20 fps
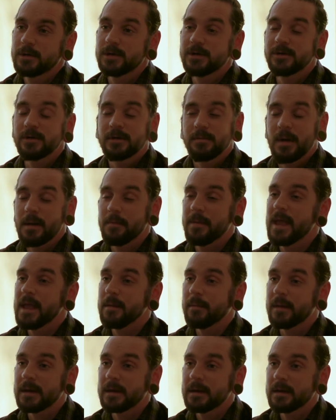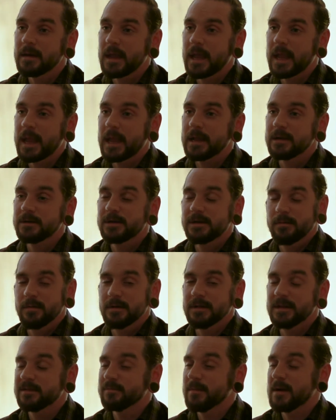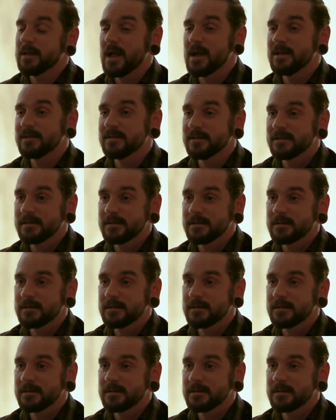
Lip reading: She took my payment, and she released my license.